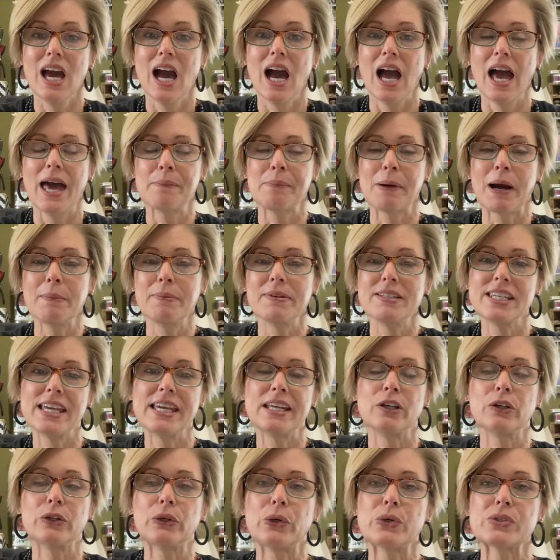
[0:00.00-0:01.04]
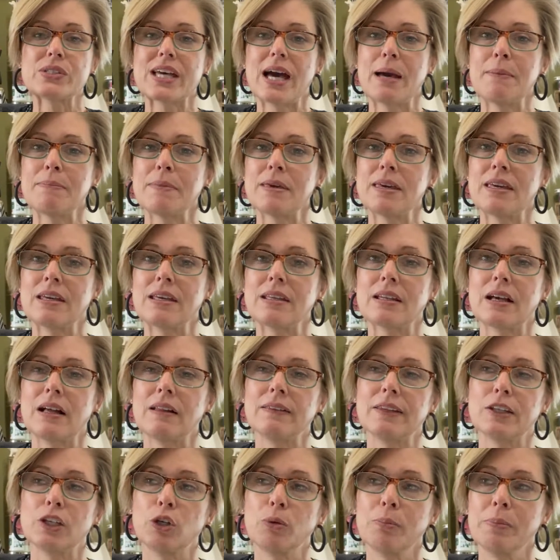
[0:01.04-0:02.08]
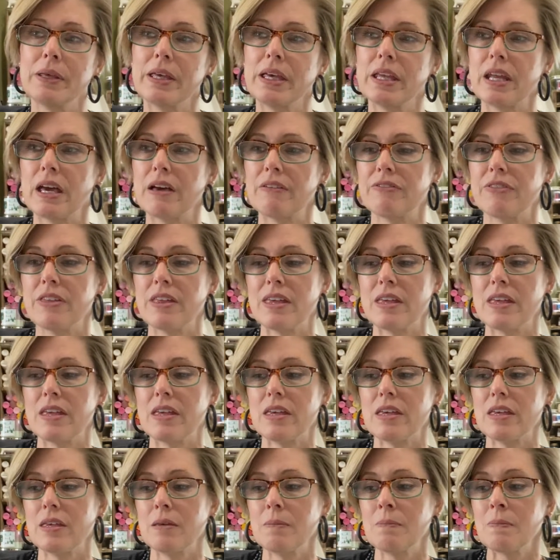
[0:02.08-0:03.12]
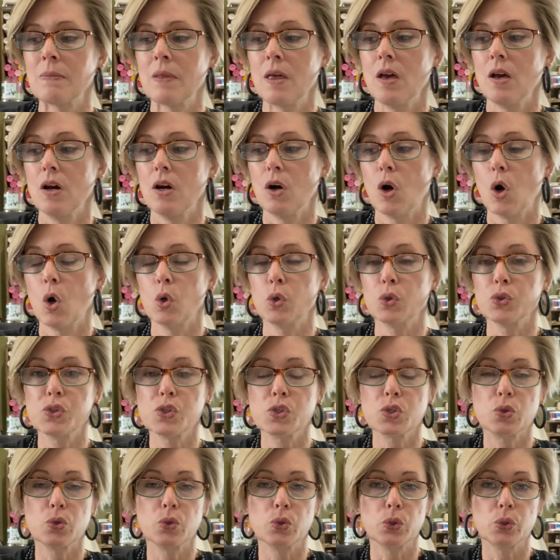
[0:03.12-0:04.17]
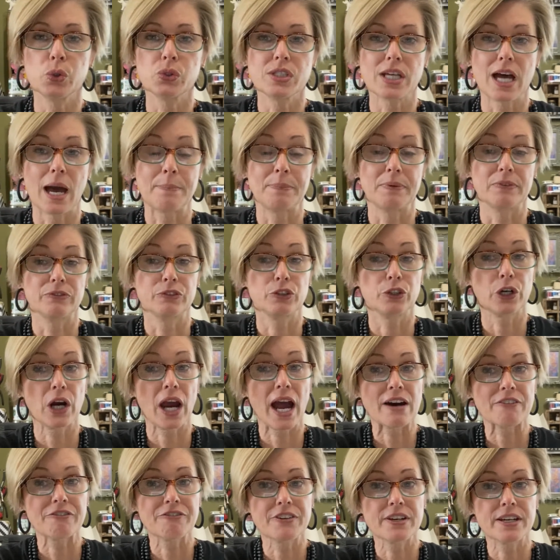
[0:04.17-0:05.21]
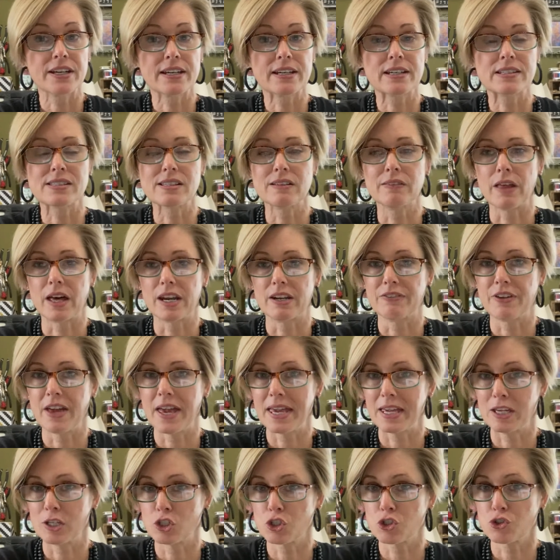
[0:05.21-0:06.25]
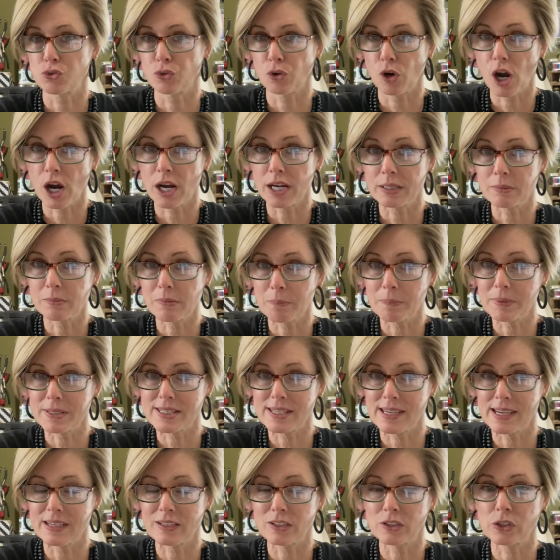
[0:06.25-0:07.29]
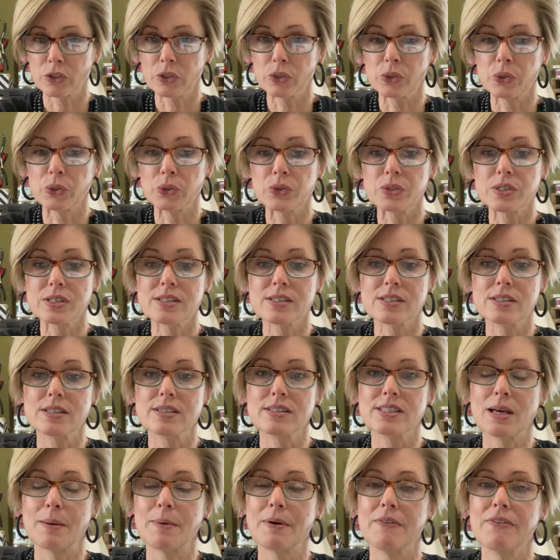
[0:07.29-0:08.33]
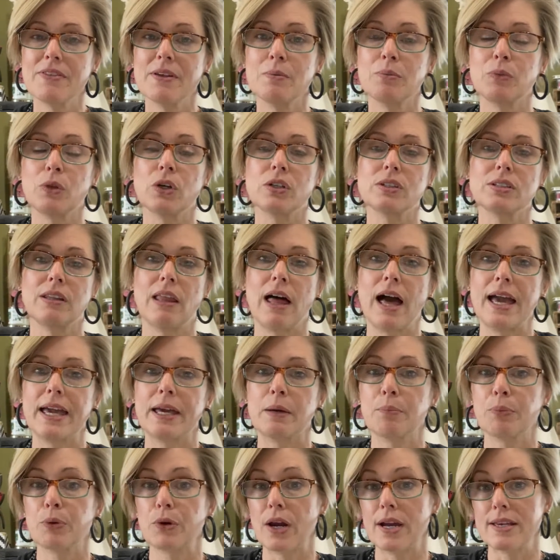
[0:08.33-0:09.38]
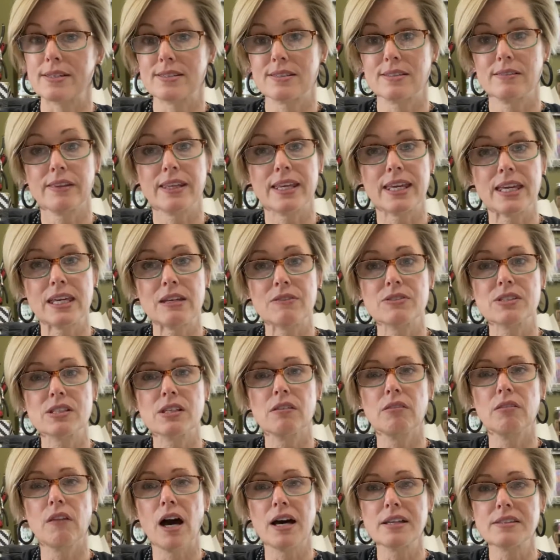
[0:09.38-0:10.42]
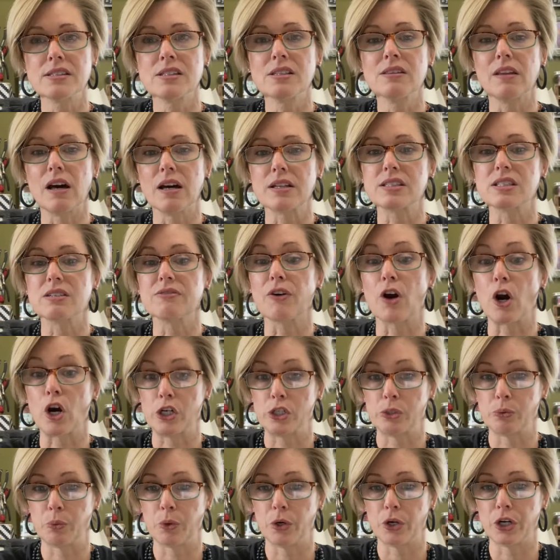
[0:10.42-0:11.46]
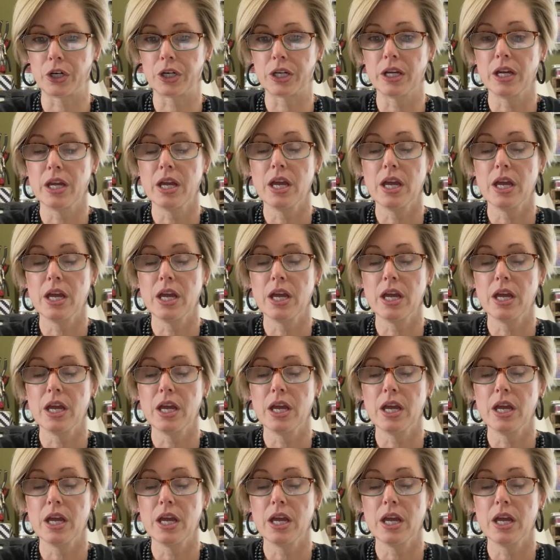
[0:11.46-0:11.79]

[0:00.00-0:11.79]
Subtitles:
And by botanicals, I mean a little bit of the old school type of graphics, a lot of hand-drawn botanicals. Some of them looked like pressed leaves, lots and lots of artwork